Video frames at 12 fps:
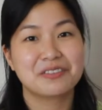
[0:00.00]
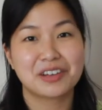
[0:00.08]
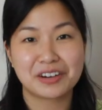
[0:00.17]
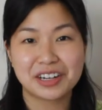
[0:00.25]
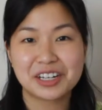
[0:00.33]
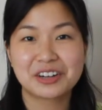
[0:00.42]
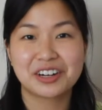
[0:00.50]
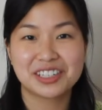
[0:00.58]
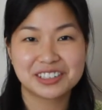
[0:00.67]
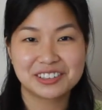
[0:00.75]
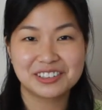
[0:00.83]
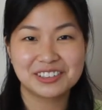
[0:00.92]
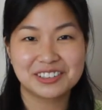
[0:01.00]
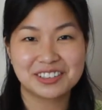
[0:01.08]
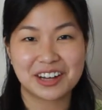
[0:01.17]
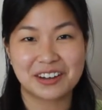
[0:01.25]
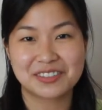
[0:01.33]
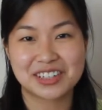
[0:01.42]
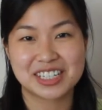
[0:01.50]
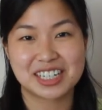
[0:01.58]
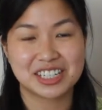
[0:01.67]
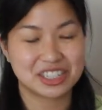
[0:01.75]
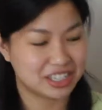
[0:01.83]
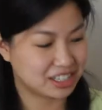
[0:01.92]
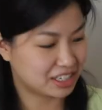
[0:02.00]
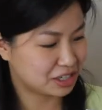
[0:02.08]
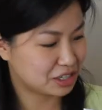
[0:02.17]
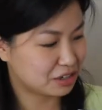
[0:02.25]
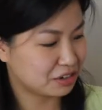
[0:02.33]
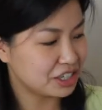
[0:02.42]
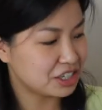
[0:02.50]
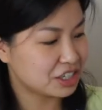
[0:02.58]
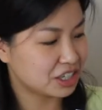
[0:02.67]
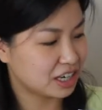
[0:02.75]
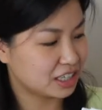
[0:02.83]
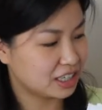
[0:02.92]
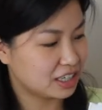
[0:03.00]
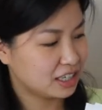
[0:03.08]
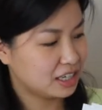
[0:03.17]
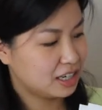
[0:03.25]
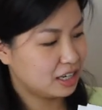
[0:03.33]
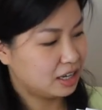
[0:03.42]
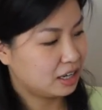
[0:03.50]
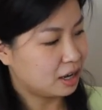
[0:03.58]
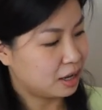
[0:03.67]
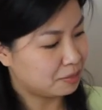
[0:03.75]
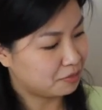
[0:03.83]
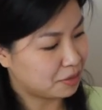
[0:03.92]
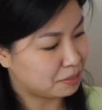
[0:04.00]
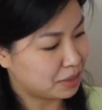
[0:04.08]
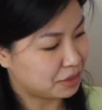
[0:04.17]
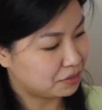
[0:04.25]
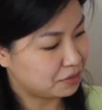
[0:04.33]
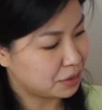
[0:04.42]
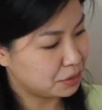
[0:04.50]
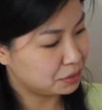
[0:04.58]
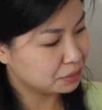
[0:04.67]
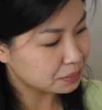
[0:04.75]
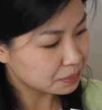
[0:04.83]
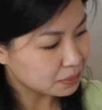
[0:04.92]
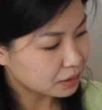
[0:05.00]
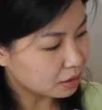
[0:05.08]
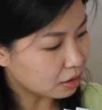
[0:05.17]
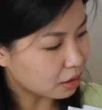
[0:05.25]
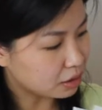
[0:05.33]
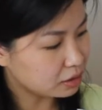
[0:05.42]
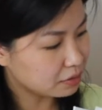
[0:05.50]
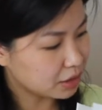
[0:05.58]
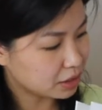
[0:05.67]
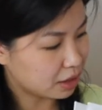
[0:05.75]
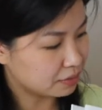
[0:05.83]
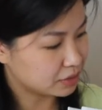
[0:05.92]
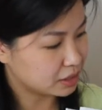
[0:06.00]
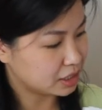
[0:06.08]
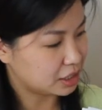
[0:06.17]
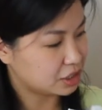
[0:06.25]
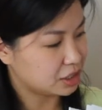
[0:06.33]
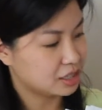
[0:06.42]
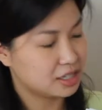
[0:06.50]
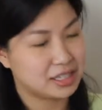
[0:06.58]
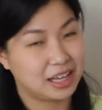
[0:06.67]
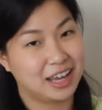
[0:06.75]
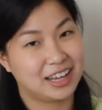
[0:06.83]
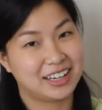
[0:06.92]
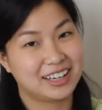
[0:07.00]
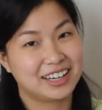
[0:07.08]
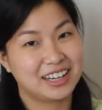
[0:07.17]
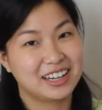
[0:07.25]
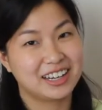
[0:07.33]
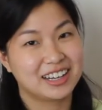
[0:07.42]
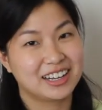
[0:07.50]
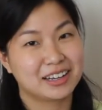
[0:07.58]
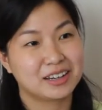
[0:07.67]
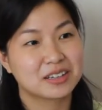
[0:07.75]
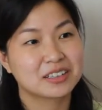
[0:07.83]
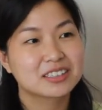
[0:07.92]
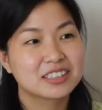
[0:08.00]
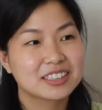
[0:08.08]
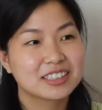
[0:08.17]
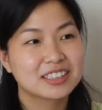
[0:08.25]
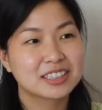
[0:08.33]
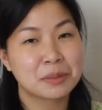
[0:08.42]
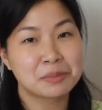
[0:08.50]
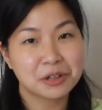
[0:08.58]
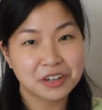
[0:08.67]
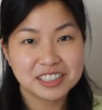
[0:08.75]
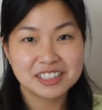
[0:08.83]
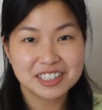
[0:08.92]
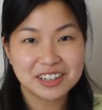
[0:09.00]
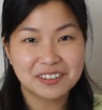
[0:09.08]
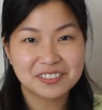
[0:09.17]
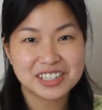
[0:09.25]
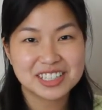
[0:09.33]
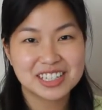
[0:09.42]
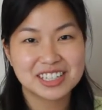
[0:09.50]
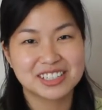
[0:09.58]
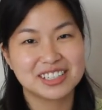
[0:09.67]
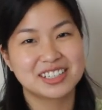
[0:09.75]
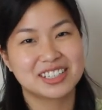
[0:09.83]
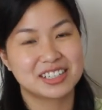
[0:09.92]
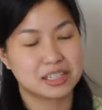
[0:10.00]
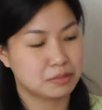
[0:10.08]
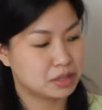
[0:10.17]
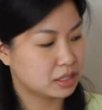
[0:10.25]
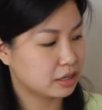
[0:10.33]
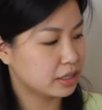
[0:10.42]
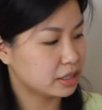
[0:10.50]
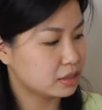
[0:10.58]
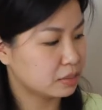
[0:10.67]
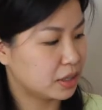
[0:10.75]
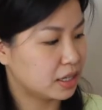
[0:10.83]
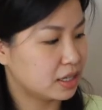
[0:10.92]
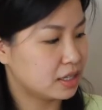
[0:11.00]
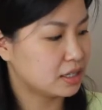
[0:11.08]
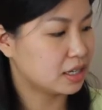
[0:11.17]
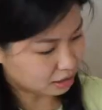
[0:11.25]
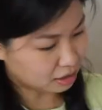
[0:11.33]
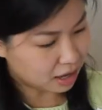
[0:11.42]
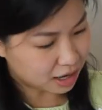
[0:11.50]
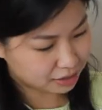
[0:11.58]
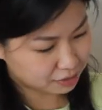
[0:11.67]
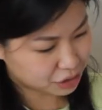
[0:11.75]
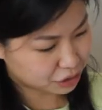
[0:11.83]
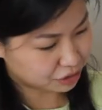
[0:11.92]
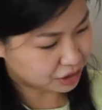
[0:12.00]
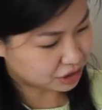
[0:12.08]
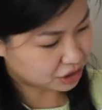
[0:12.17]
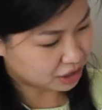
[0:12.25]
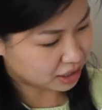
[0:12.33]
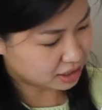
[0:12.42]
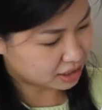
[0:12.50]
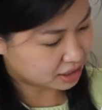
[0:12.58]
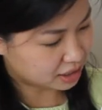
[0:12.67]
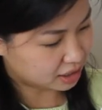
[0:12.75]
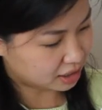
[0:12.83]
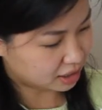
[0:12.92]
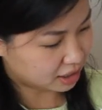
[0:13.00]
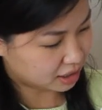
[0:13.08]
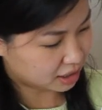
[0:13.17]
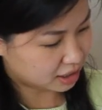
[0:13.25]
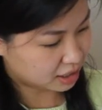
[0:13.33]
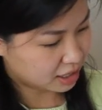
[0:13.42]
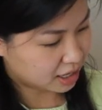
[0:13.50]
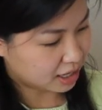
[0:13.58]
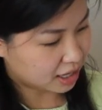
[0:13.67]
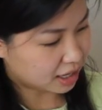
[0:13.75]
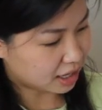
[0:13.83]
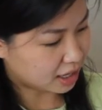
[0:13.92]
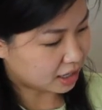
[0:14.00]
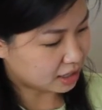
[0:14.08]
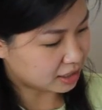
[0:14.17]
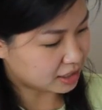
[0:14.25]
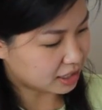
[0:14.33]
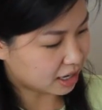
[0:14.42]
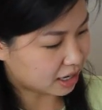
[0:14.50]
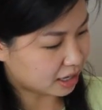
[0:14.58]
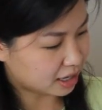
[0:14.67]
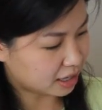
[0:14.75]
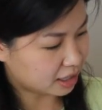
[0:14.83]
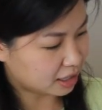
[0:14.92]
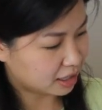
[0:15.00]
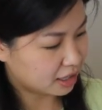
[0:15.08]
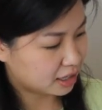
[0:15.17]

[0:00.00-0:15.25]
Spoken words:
very critical conversations. I screenshotted from my phone all of our conversations, that some cringy conversations and some serious ones. A lot of screenshots here, and I